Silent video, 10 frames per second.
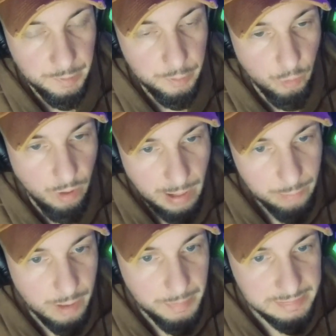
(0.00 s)
How
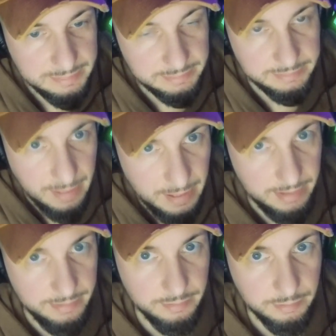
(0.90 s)
come
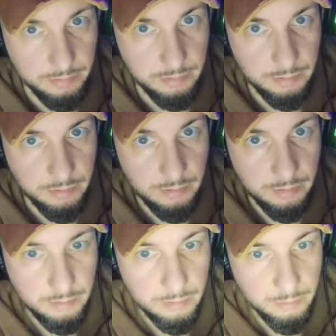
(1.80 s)
instead
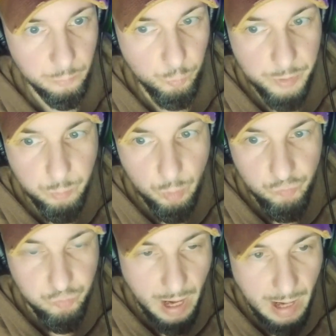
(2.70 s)
we were
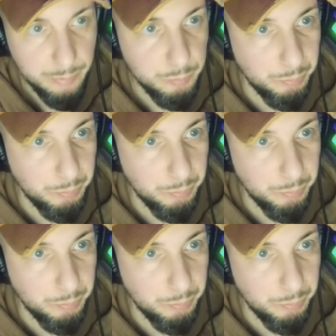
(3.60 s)
robbed